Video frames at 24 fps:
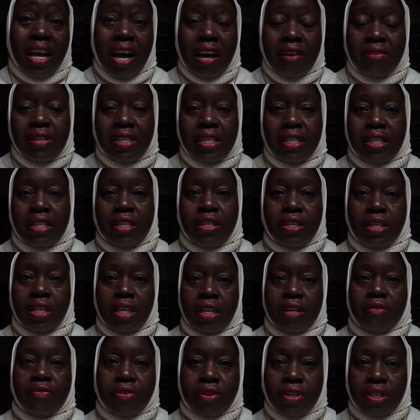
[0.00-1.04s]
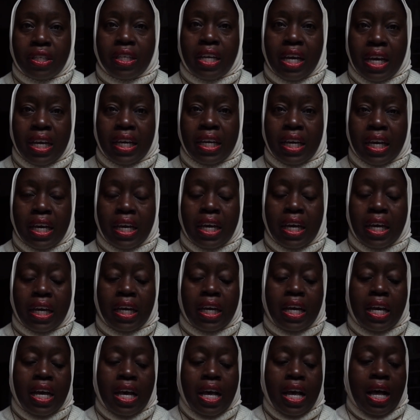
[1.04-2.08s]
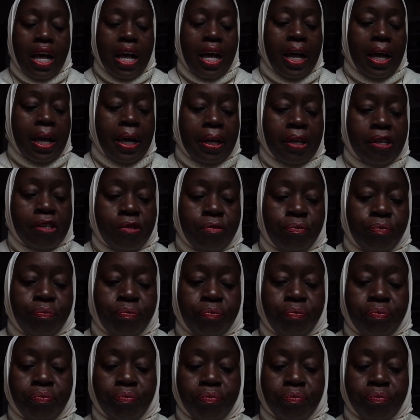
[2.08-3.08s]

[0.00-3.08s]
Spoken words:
Obviously you need a first aid kit, and